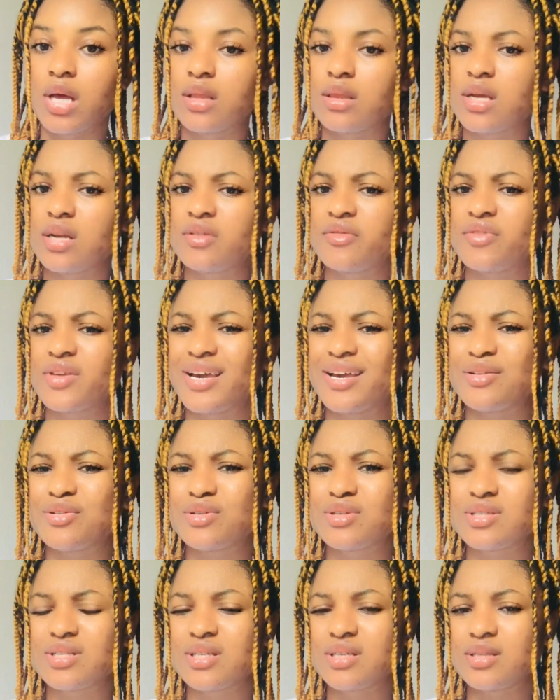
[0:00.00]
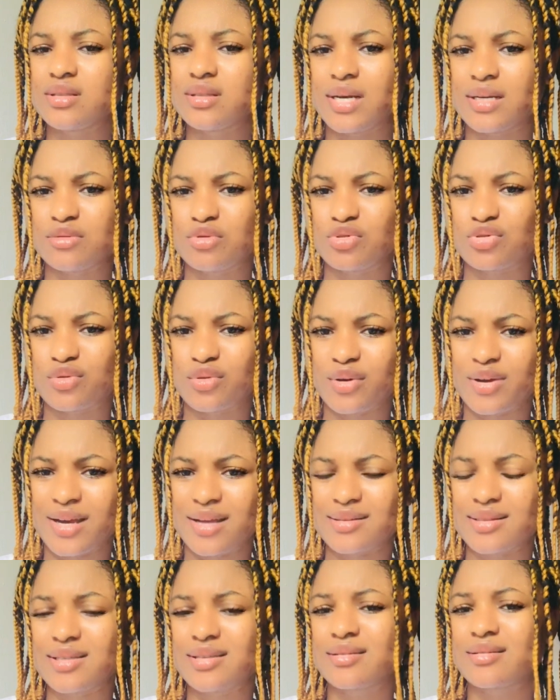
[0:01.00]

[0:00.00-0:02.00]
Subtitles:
Then if you are using Android, I